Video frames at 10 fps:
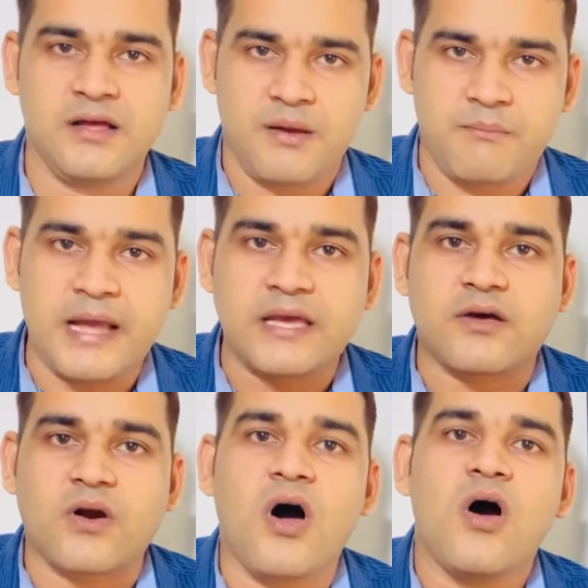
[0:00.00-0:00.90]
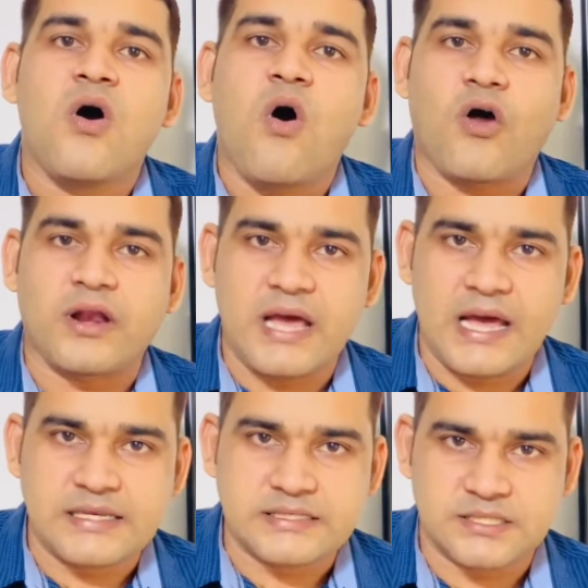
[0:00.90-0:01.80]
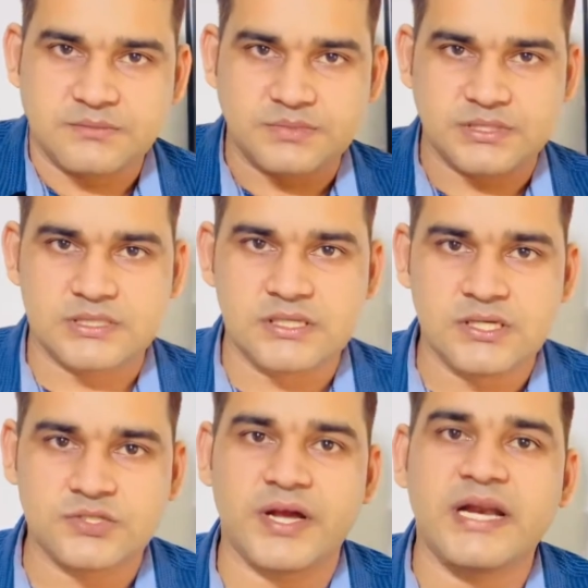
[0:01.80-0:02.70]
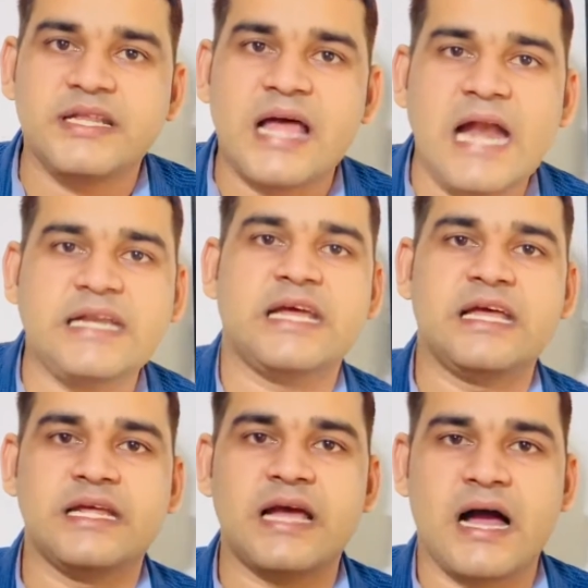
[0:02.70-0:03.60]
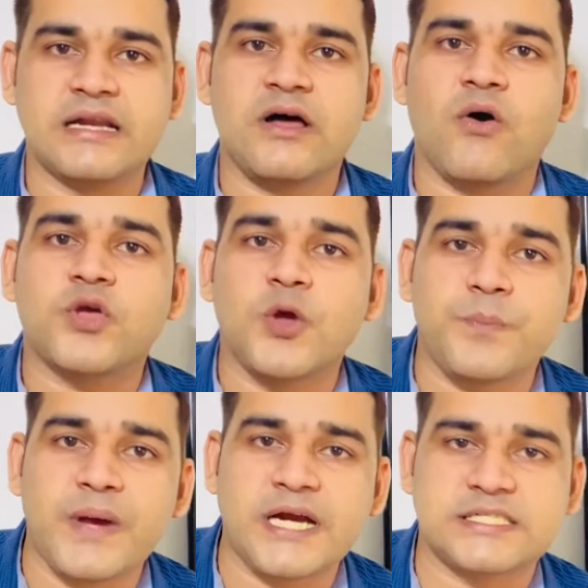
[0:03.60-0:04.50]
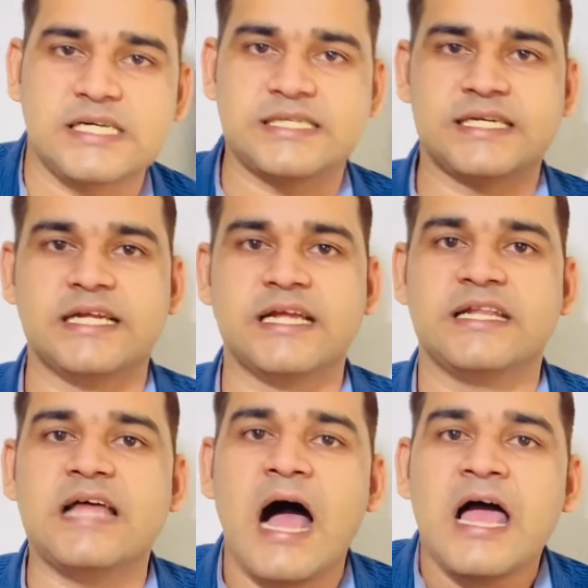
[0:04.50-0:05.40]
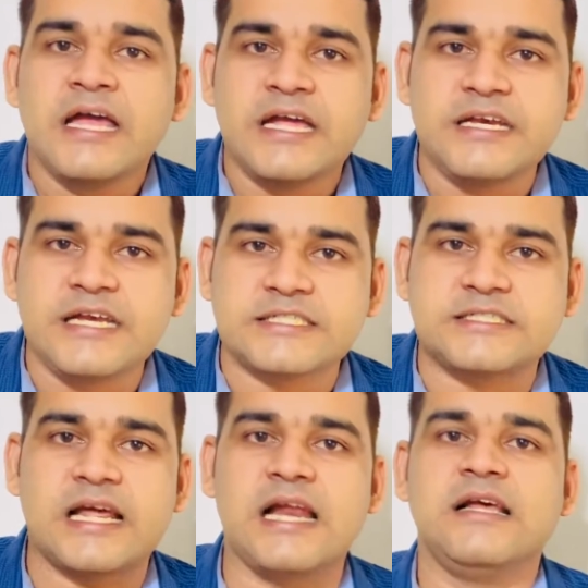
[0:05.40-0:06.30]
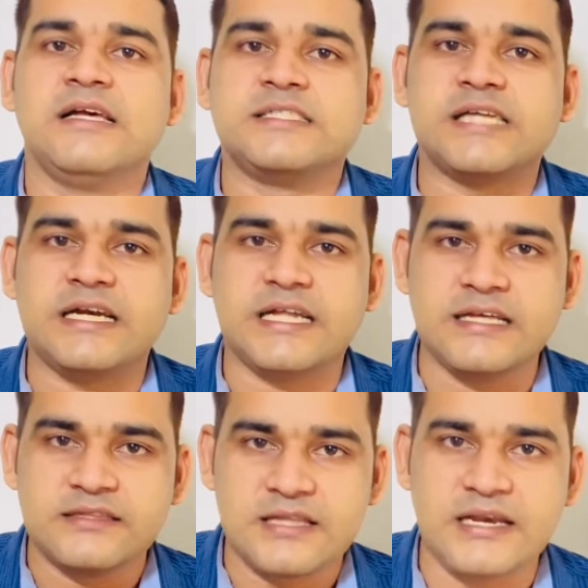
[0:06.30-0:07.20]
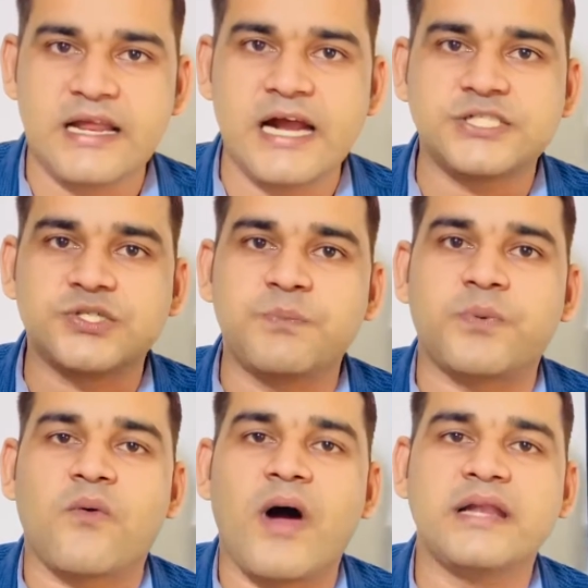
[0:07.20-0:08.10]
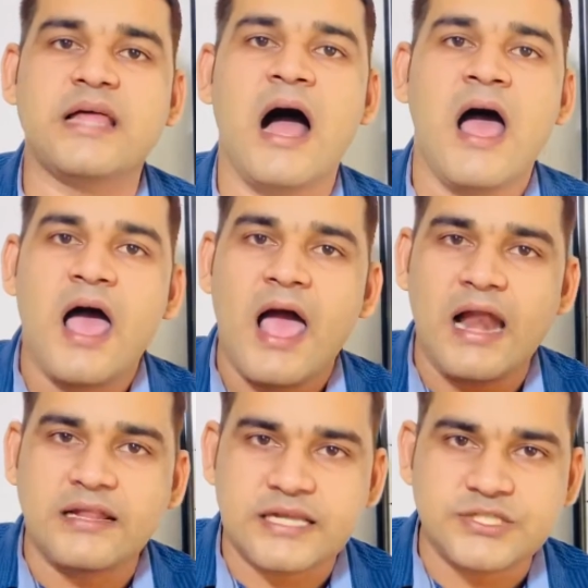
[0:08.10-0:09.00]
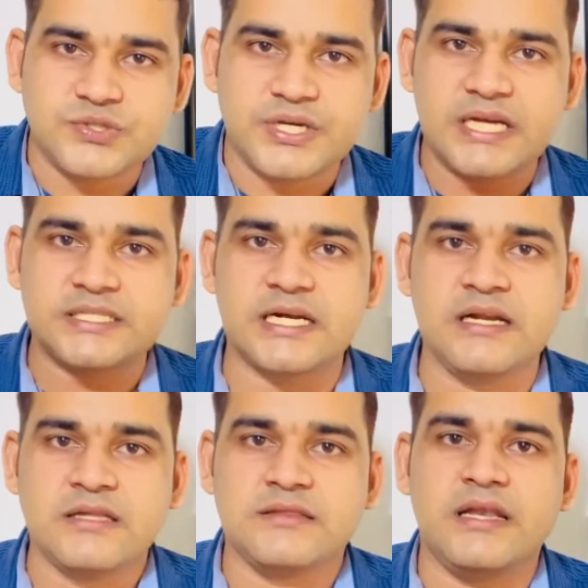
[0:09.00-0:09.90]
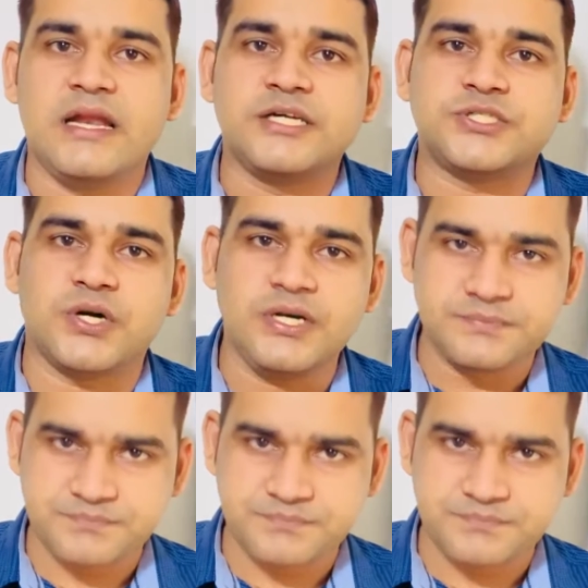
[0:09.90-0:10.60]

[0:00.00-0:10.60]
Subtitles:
microorganisms. So, in that area, in the occupational setting, in the industrial setting, the nurse should provide the health education, the nurse should